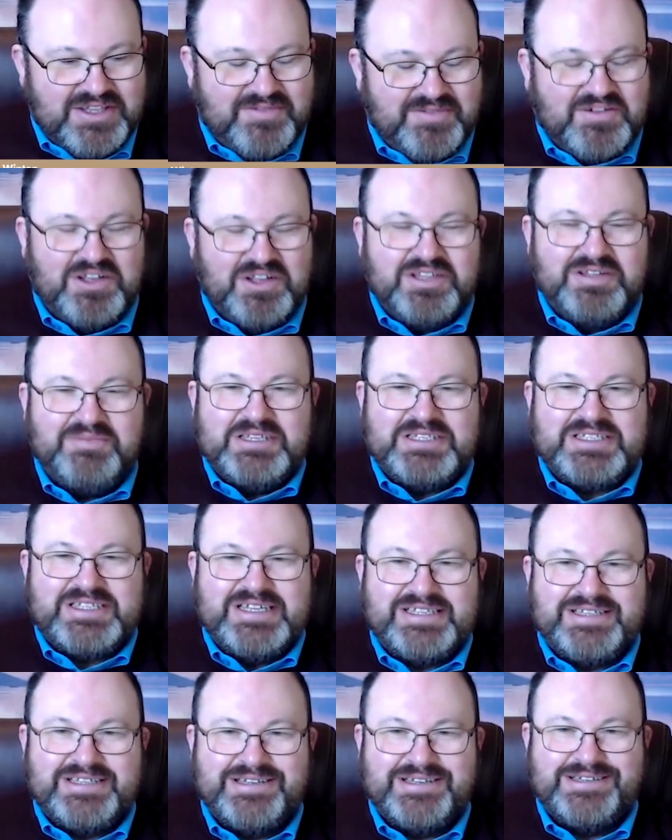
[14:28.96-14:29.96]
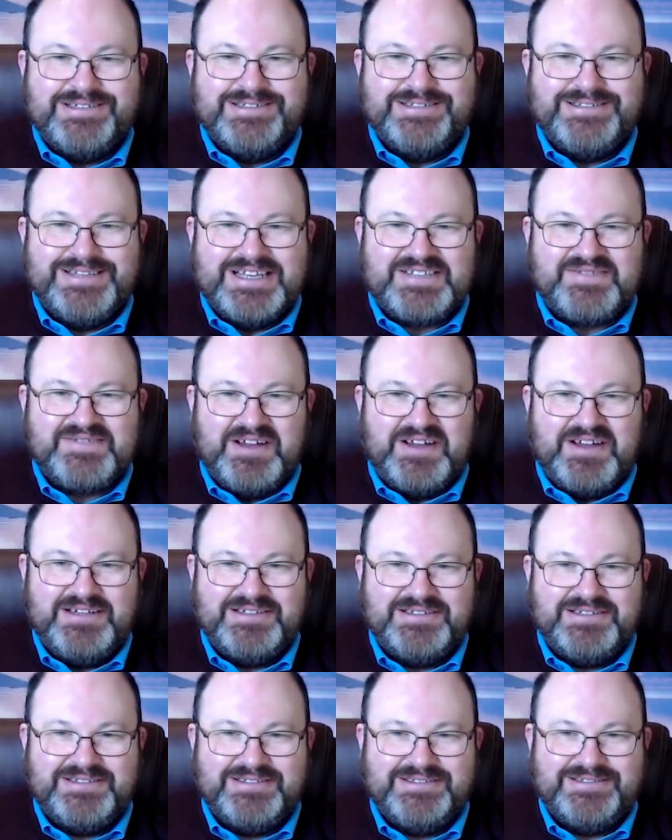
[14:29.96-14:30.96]
got the business this far.
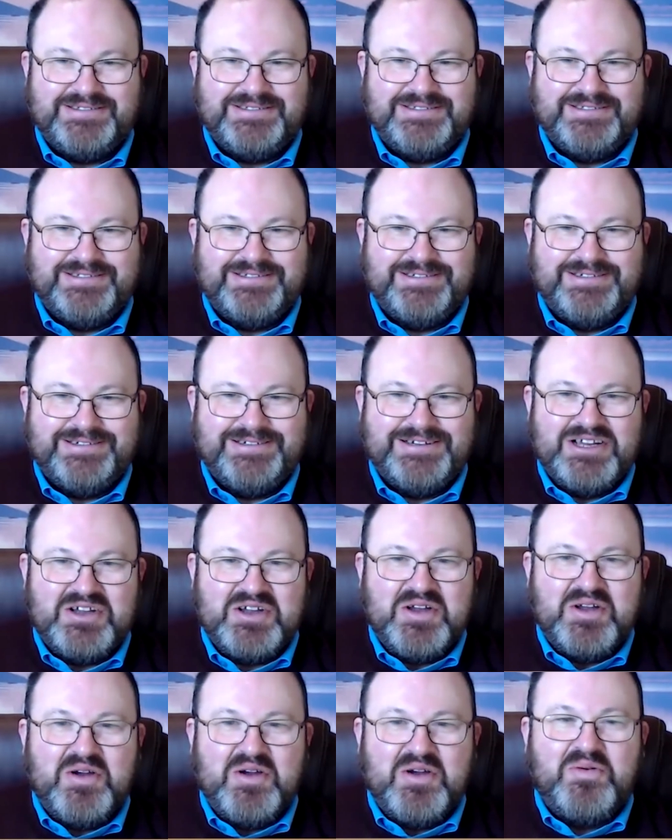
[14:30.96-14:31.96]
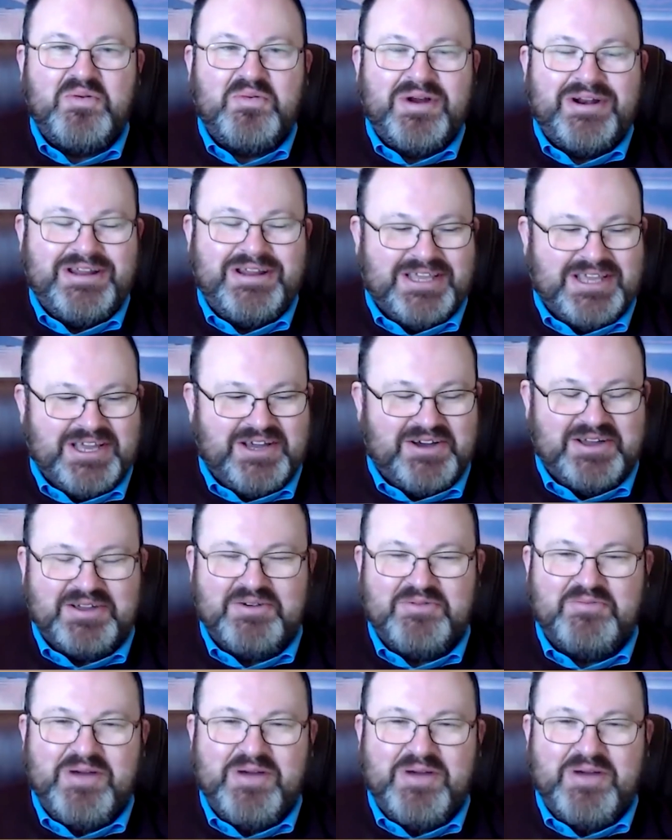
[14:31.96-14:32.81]
Where are you going?